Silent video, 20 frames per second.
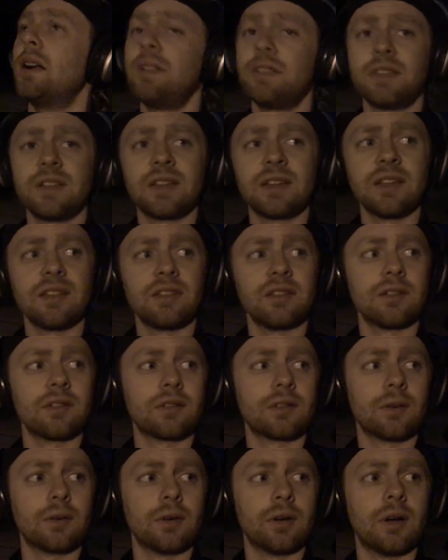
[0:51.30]
I don't think
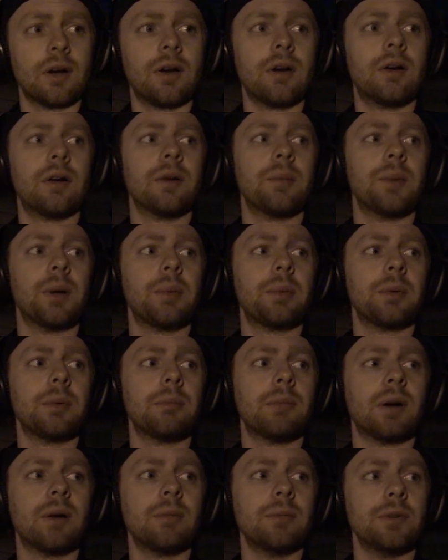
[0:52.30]
anything's going... Oh, I'm helping
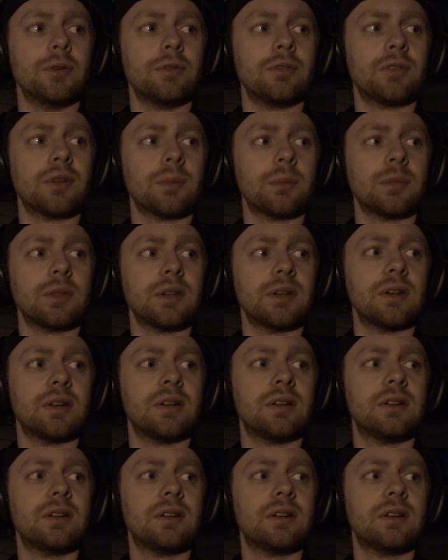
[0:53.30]
mom move something.